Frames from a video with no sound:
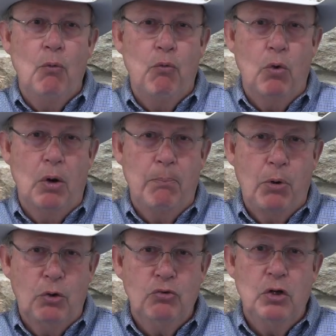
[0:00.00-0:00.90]
for a
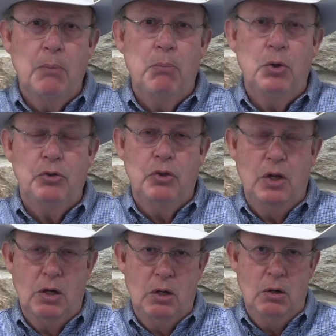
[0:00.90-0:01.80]
person to put
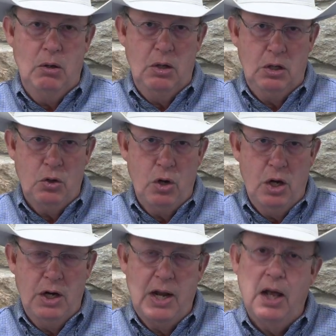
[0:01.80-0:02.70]
their
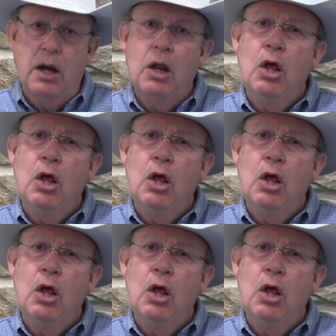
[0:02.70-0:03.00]
guard down